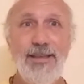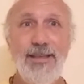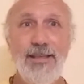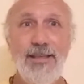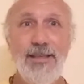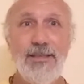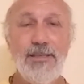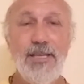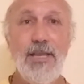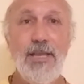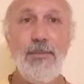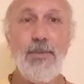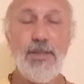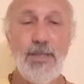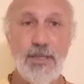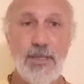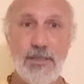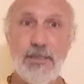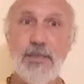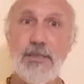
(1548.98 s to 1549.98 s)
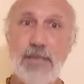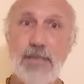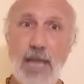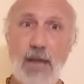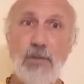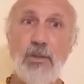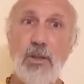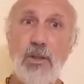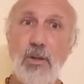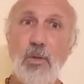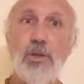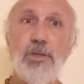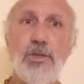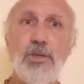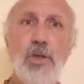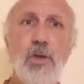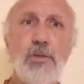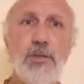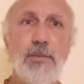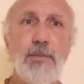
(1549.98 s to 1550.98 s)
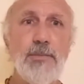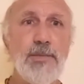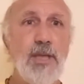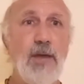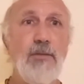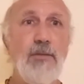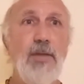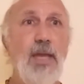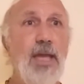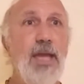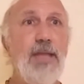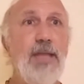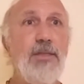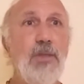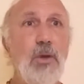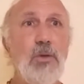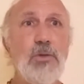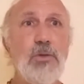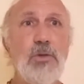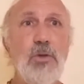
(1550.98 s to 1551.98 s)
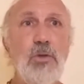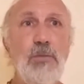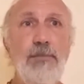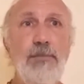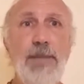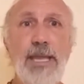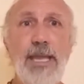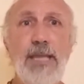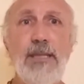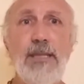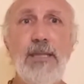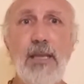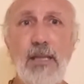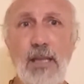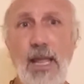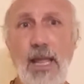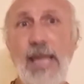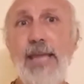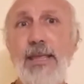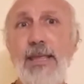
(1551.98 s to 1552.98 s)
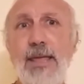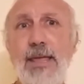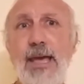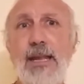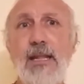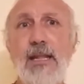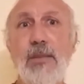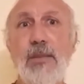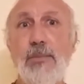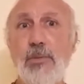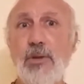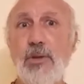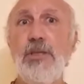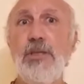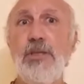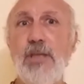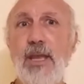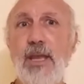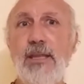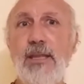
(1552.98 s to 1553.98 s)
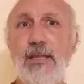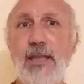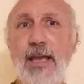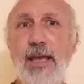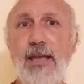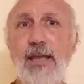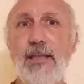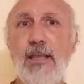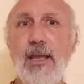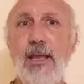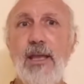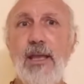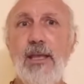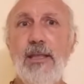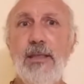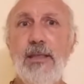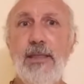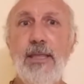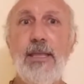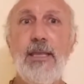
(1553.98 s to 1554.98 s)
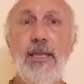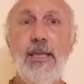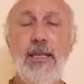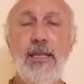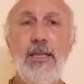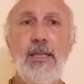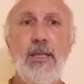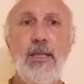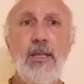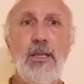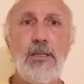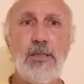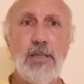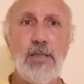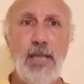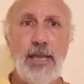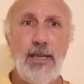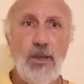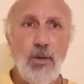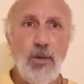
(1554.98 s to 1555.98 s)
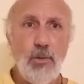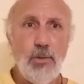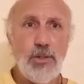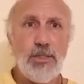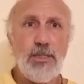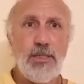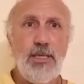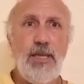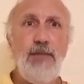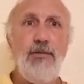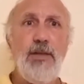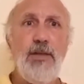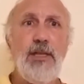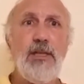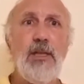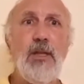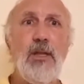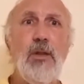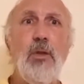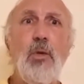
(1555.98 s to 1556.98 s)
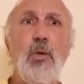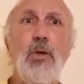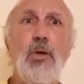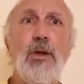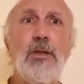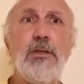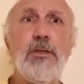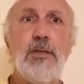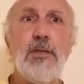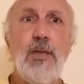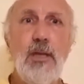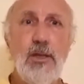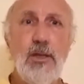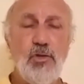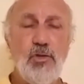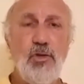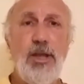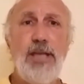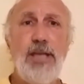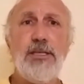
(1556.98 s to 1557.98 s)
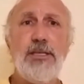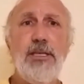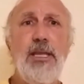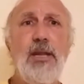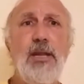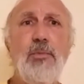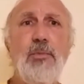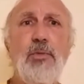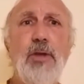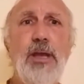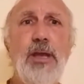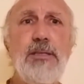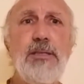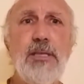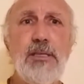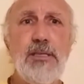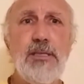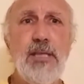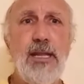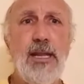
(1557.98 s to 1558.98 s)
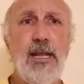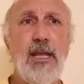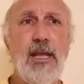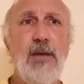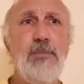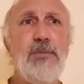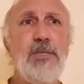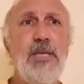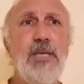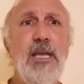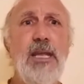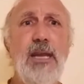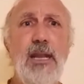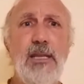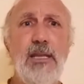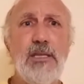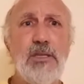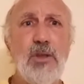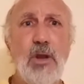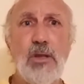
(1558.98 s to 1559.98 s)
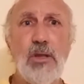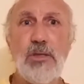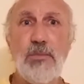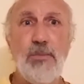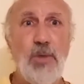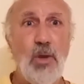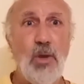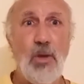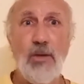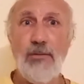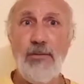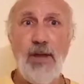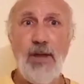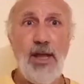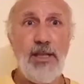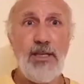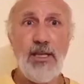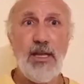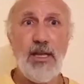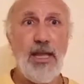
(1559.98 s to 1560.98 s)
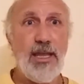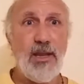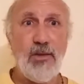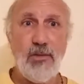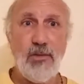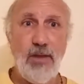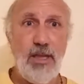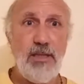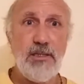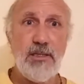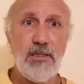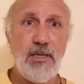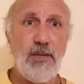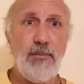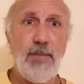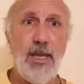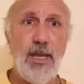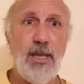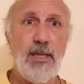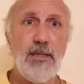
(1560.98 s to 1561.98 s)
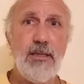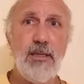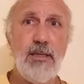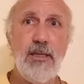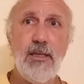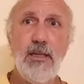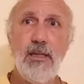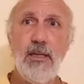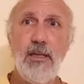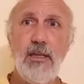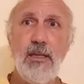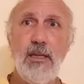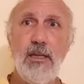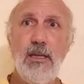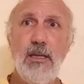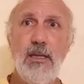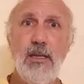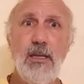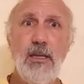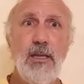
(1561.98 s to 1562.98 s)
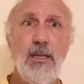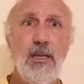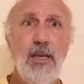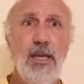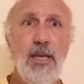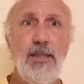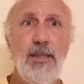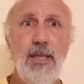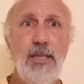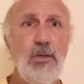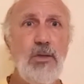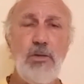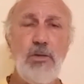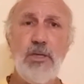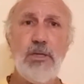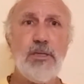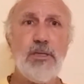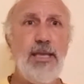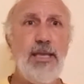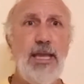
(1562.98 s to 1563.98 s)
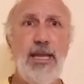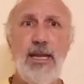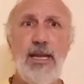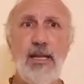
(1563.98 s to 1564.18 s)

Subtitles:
see, but this is how the Lord shows himself. And those who begin to like that and appreciate that, it's like you're receiving the Lord's transcendental presence, and it comes in and starts purifying you like crazy, man. And then you just get it